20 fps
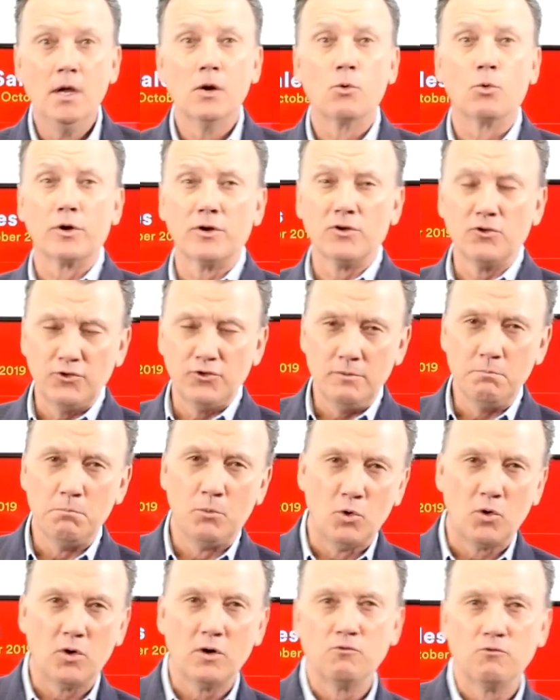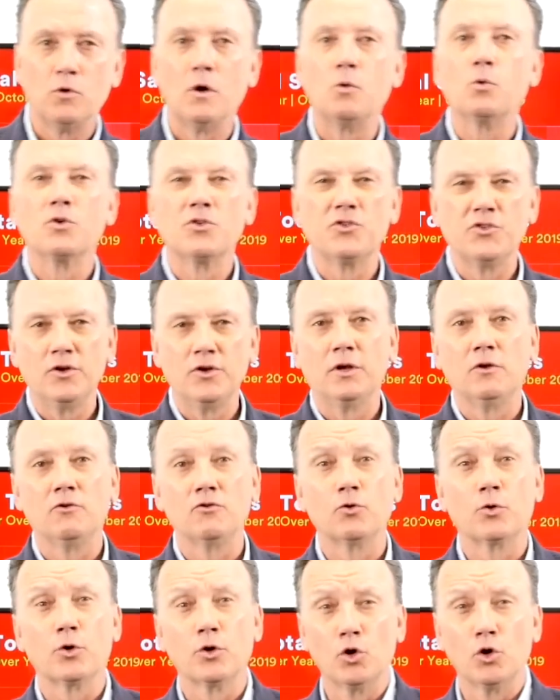we're going to see more of what we're seeing
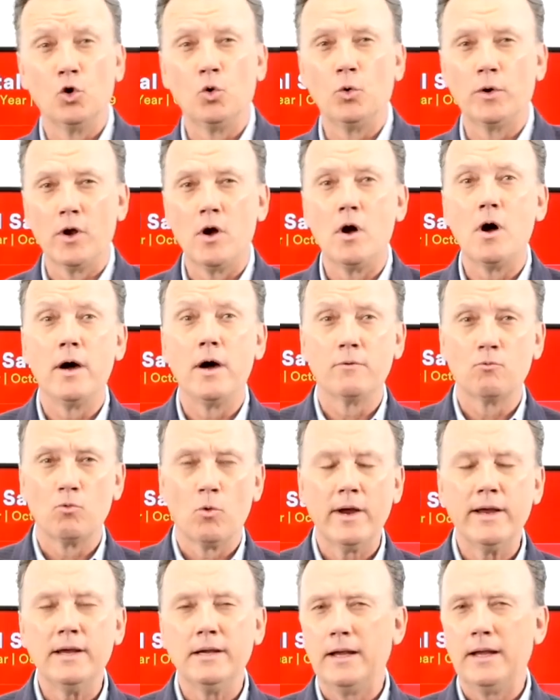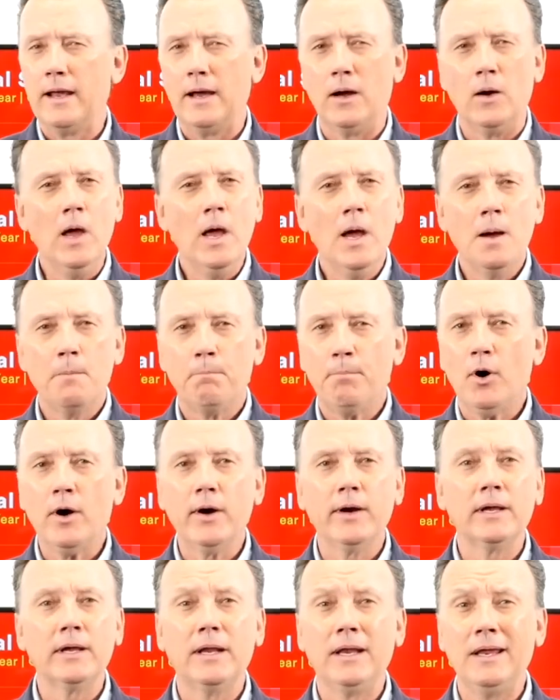sort of going on right now,
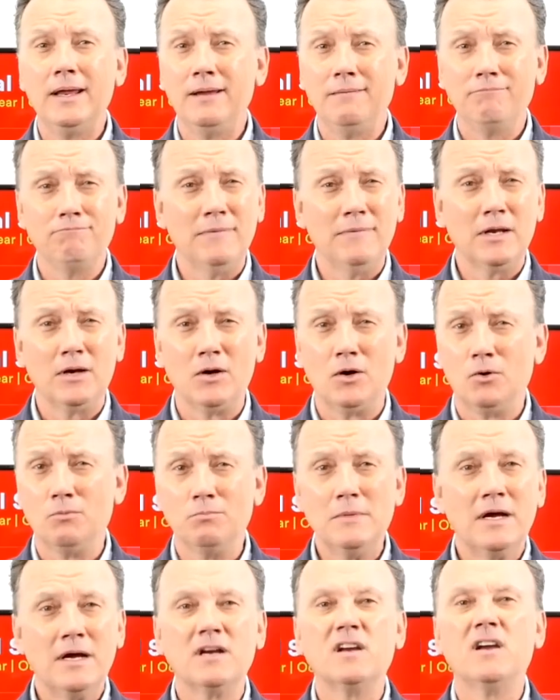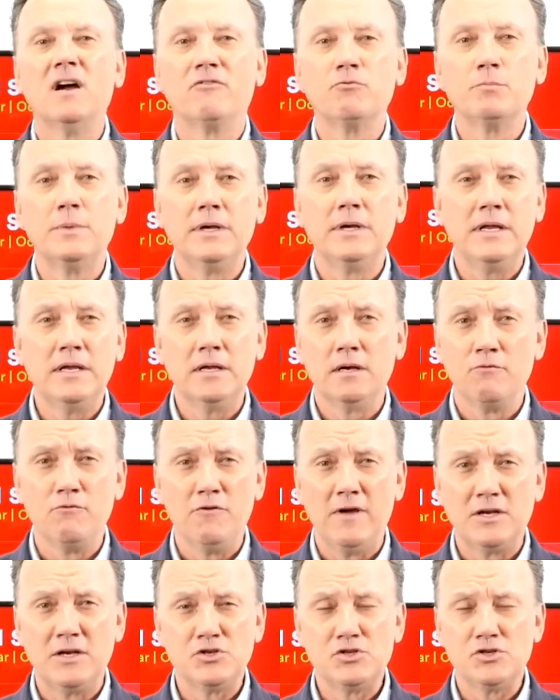barring any, government
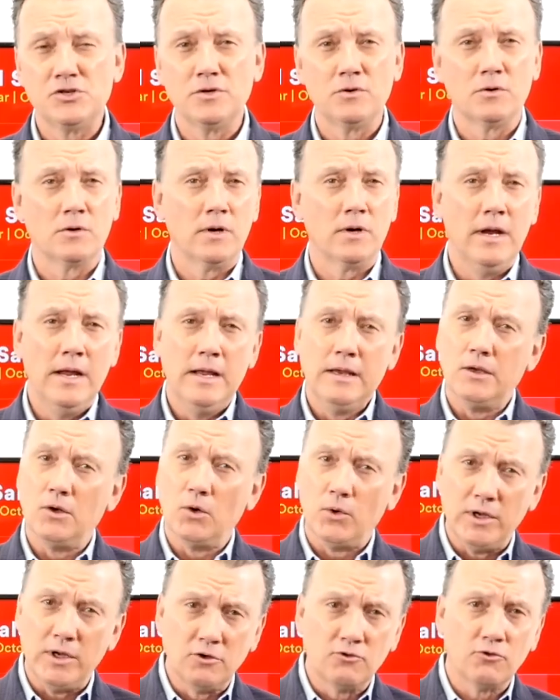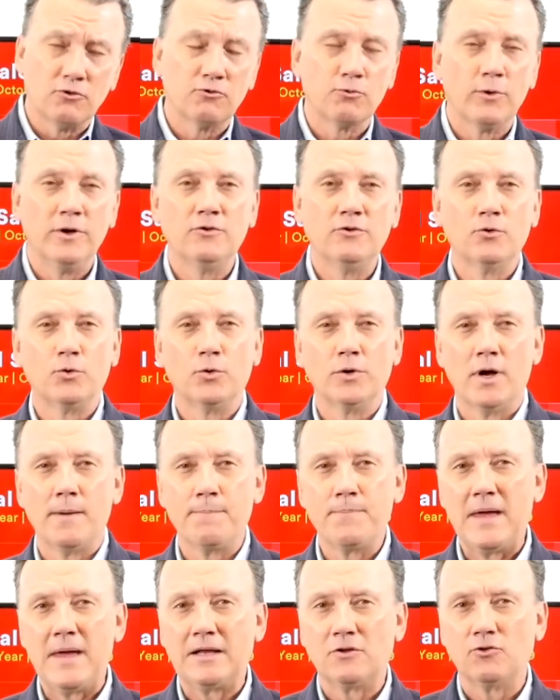intervention or, interest rates going
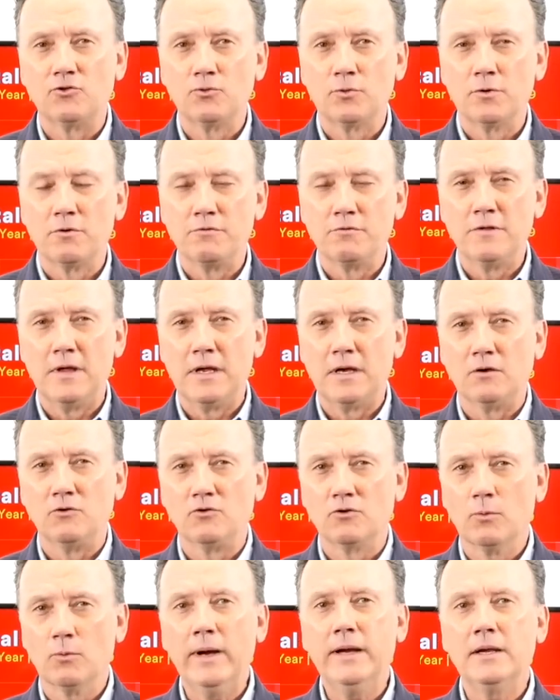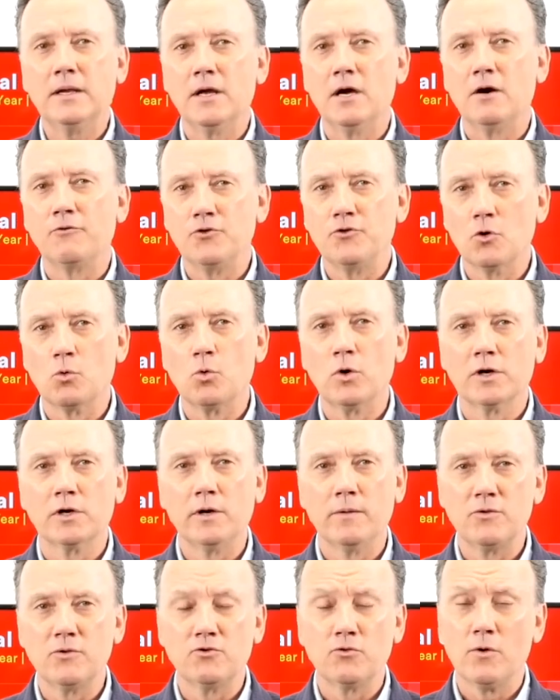up, that sort of thing. So right now, if you're working
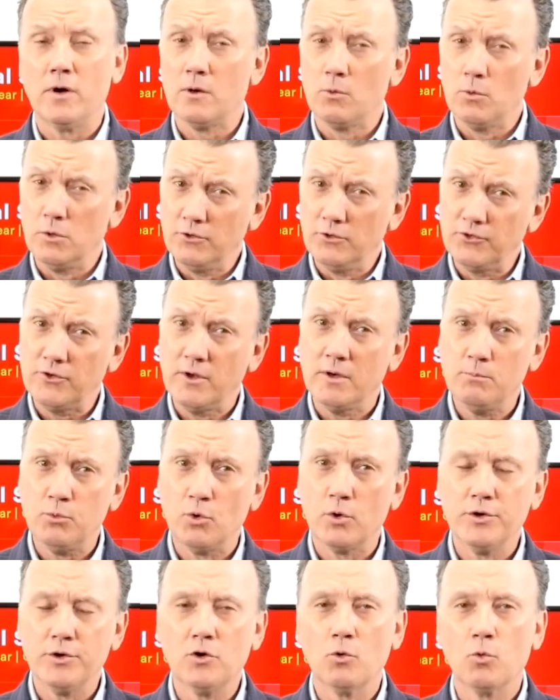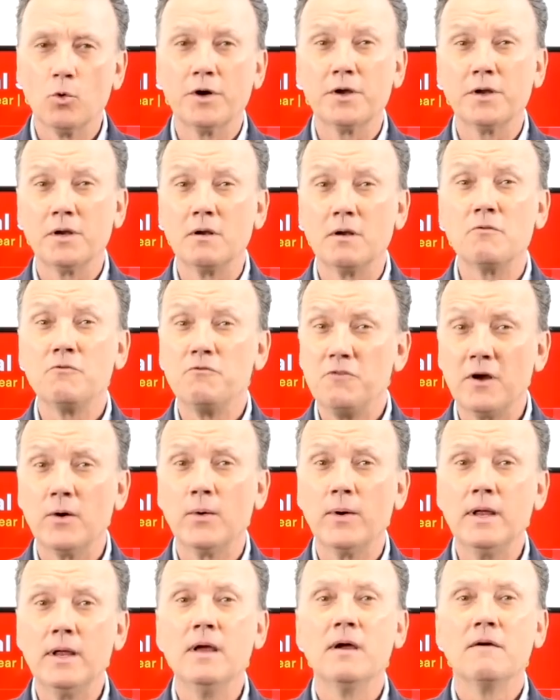on the Toronto Real Estate Board, you're working at a
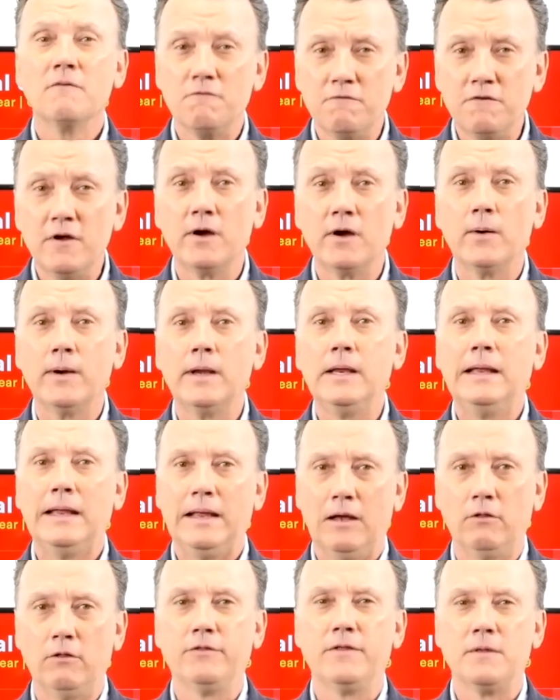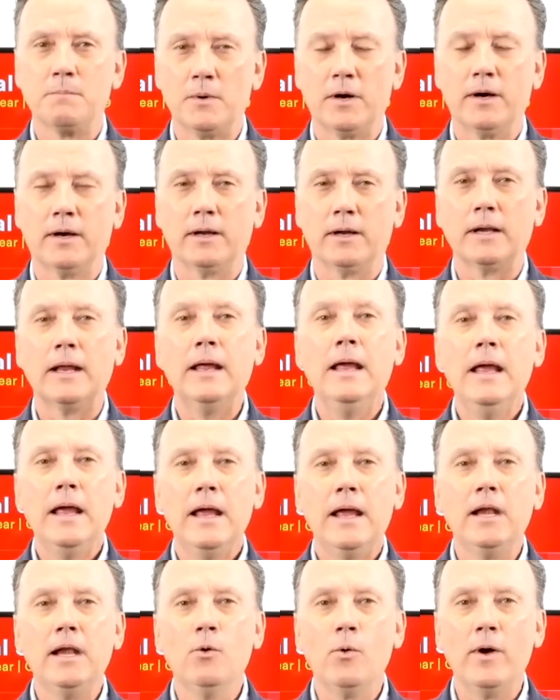very, very healthy market.
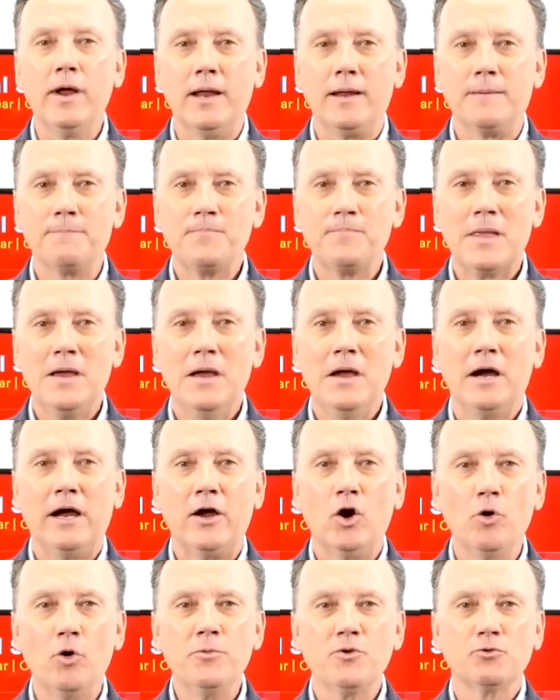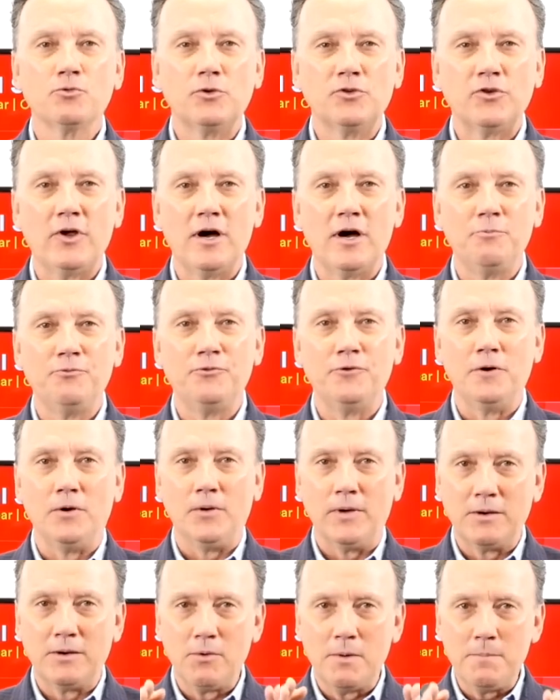Anyway, I hope this was helpful.
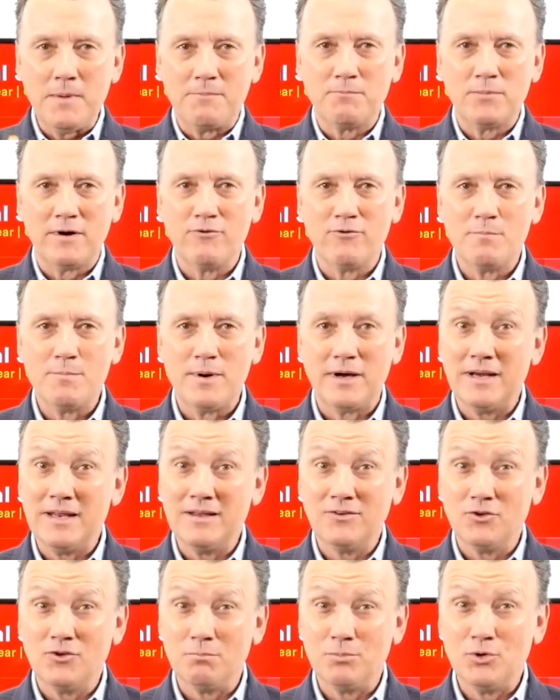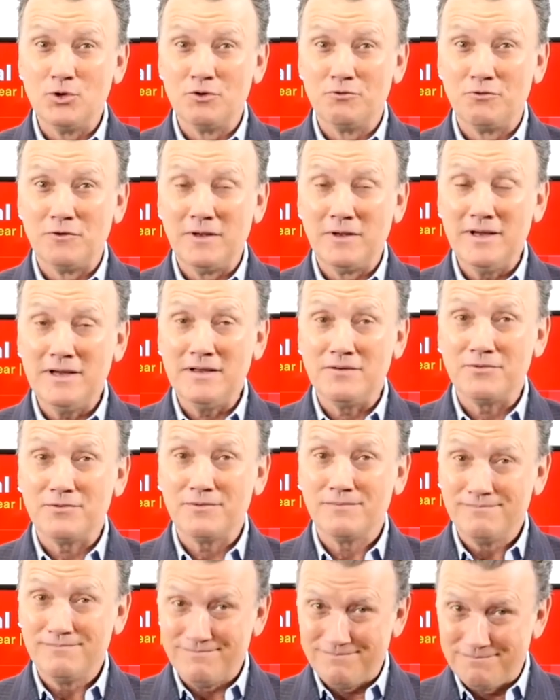And remember, everybody, it's a beautiful life.
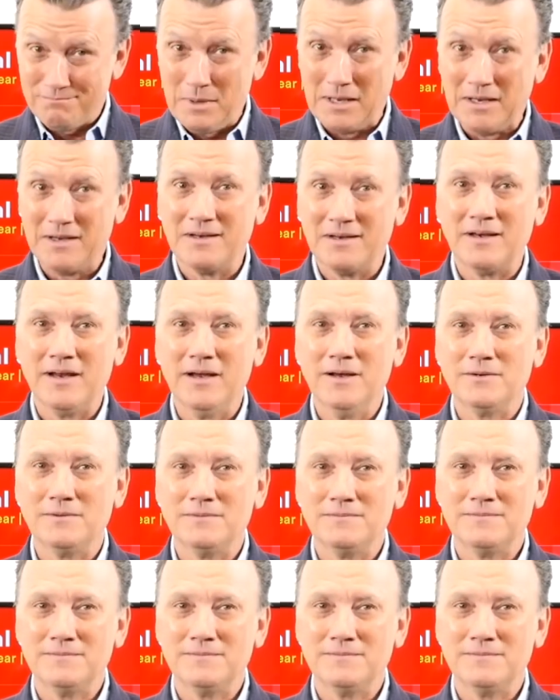Make it count.